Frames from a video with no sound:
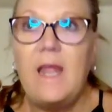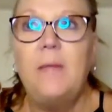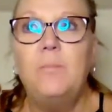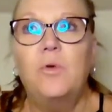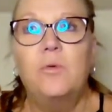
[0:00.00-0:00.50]

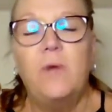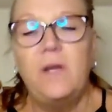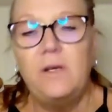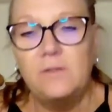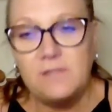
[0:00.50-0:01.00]
and more
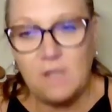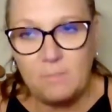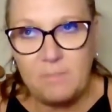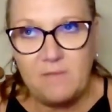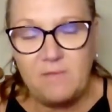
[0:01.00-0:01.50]
rain on
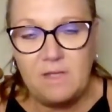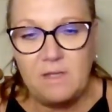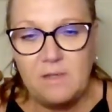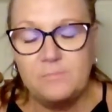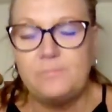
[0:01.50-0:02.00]
top of it.